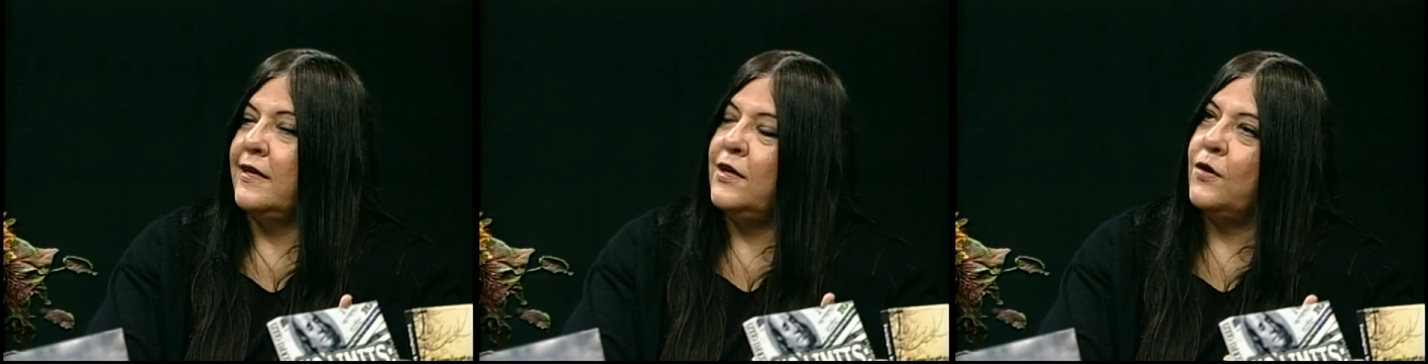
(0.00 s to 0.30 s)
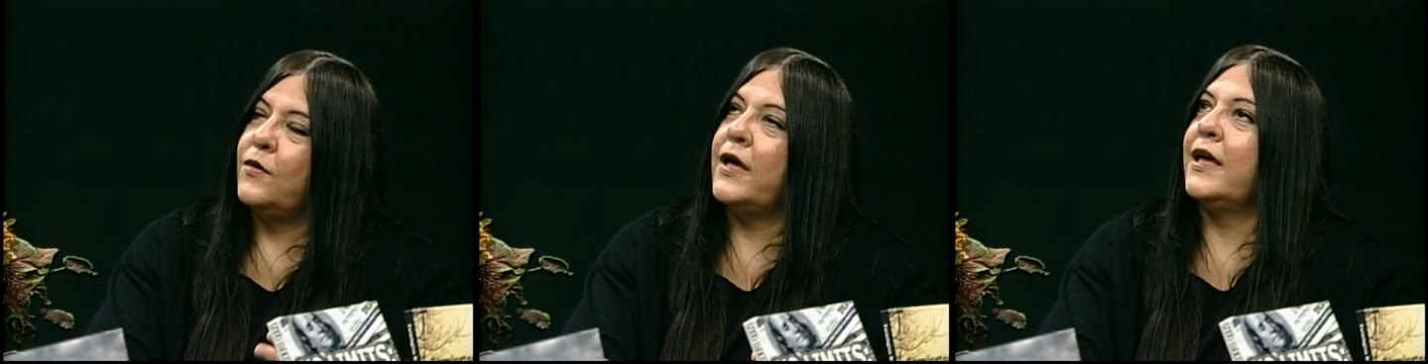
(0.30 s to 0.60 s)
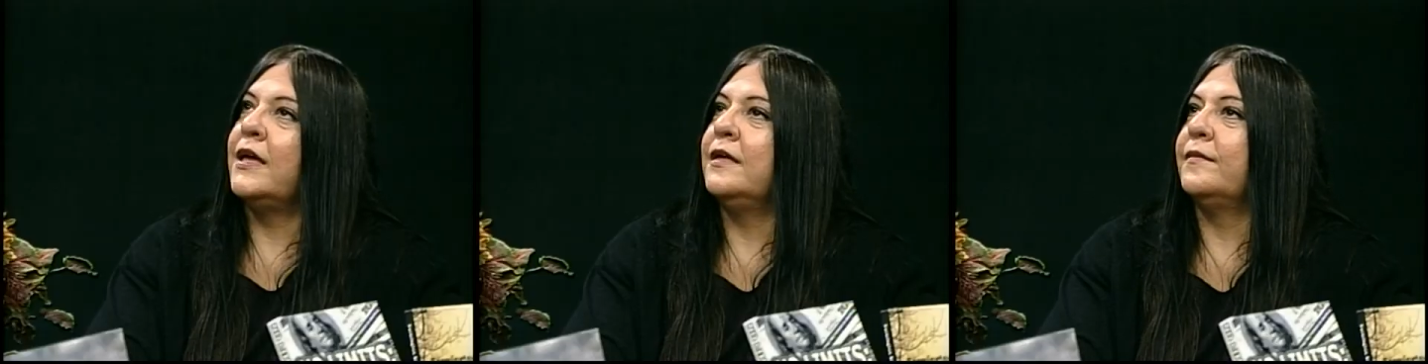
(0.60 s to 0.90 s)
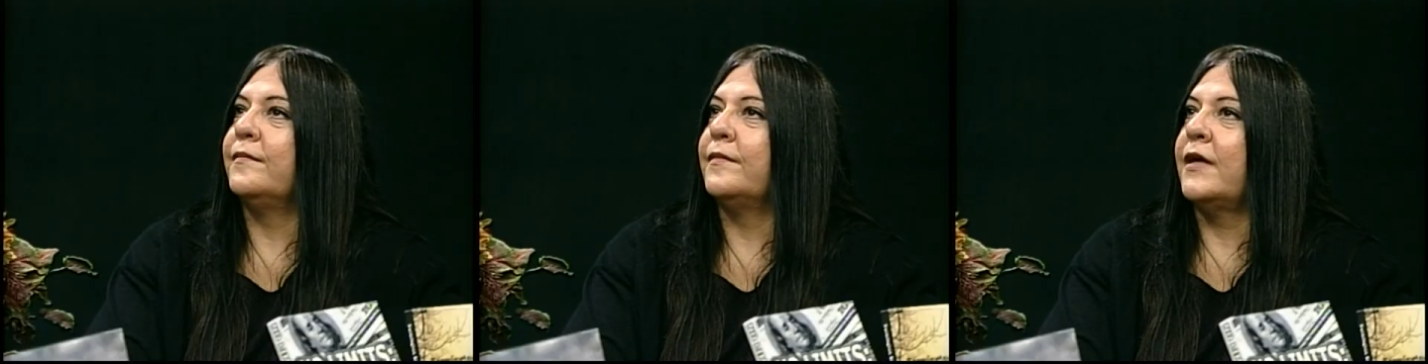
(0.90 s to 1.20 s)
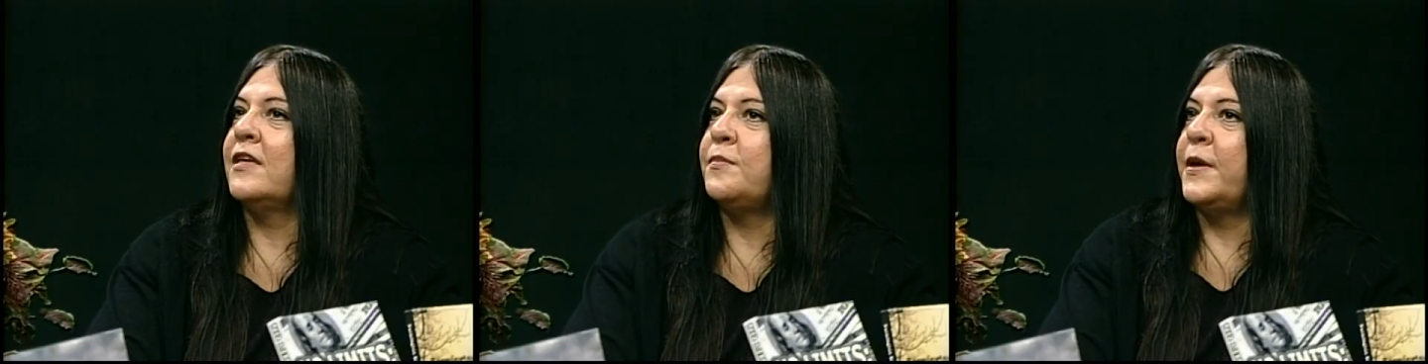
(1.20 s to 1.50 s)
you know, I
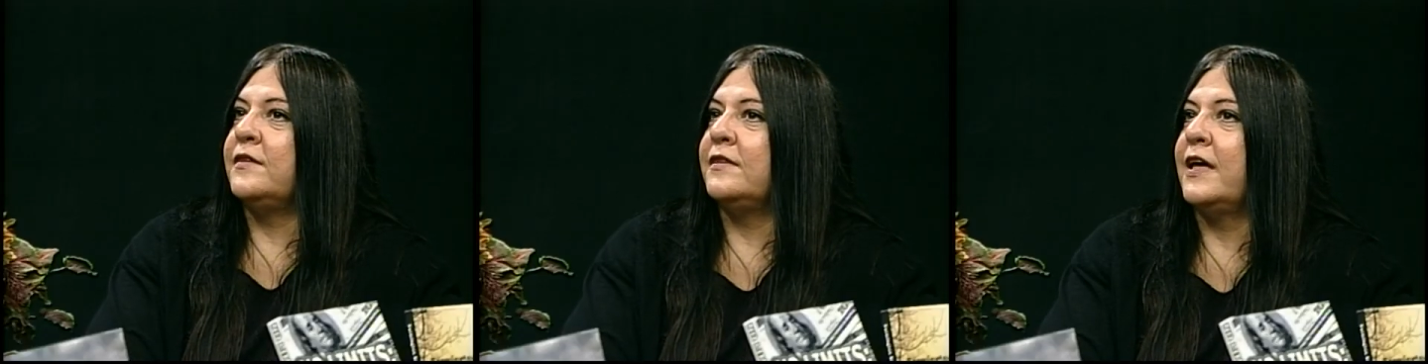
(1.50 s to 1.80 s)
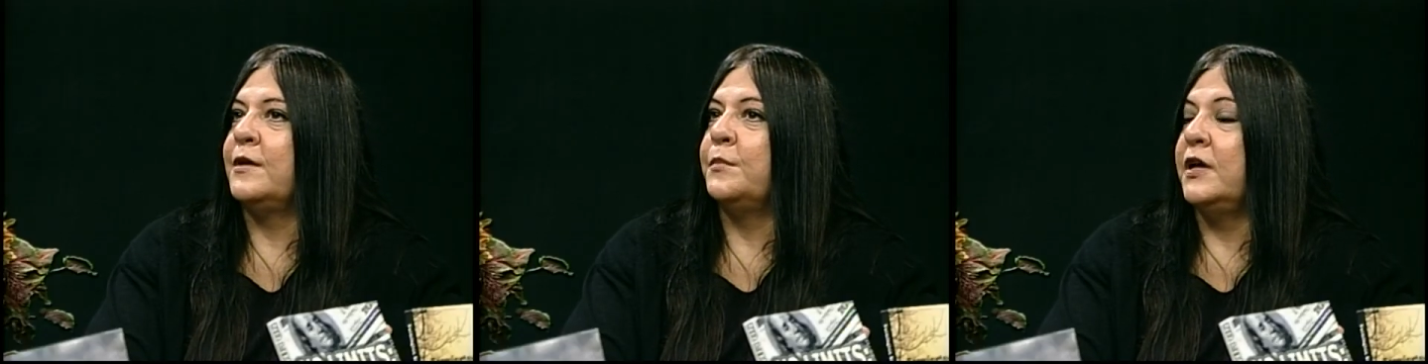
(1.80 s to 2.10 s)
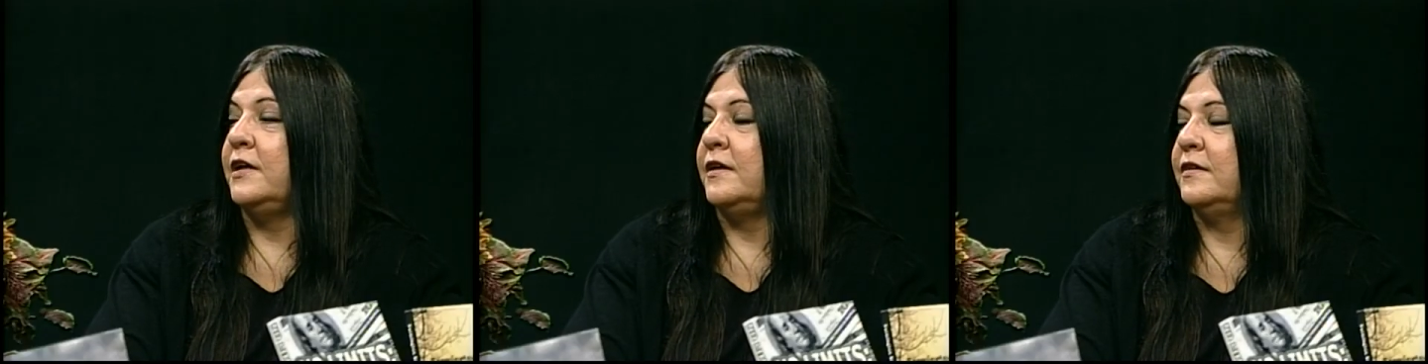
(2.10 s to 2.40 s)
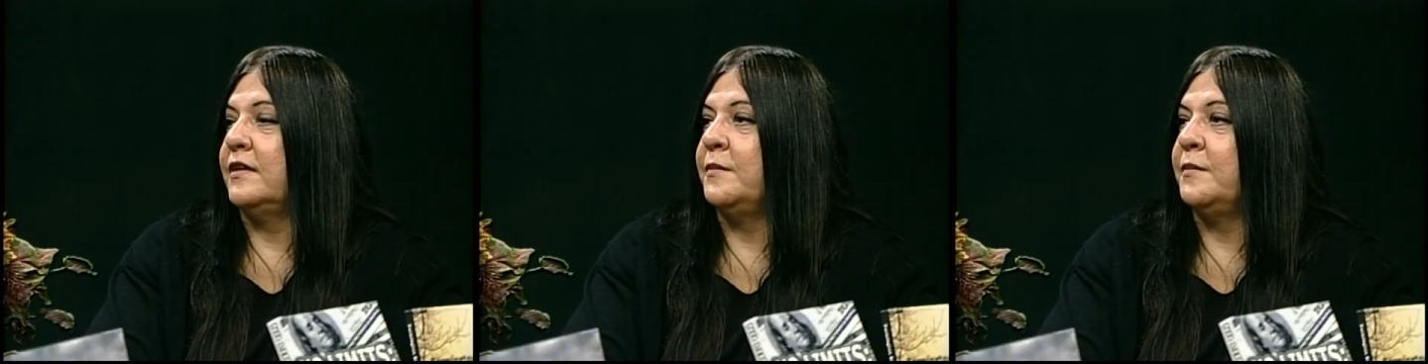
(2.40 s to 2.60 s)
I spent a lot of money.